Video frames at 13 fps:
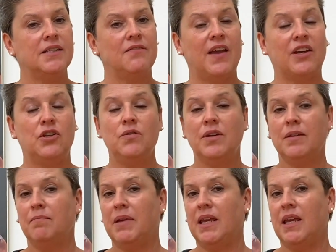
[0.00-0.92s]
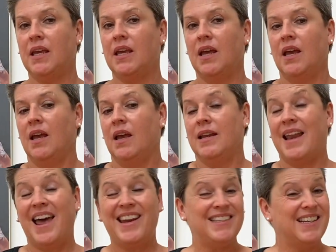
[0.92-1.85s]
In fact, you can be
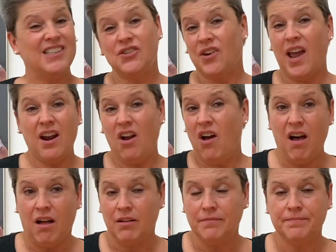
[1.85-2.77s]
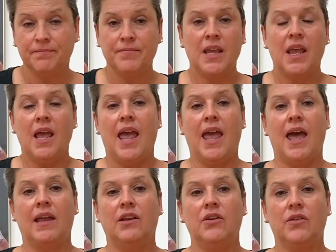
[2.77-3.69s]
not a dancer at all,
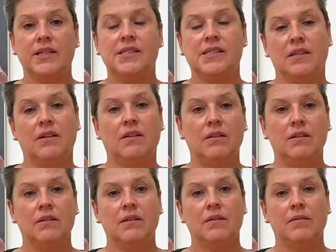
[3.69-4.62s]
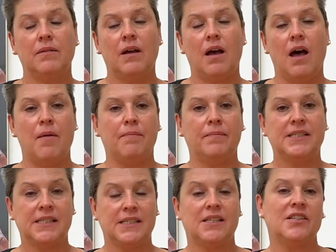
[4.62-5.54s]
and you can still
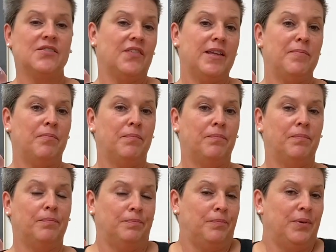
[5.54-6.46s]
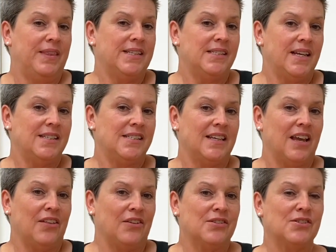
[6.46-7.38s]
successfully put this dance
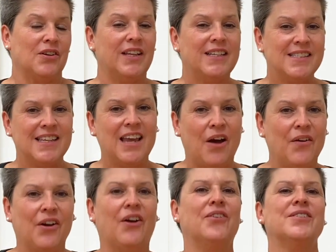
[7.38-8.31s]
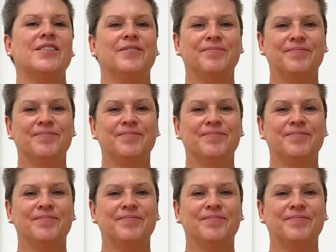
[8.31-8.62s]
together. So let's see how it goes.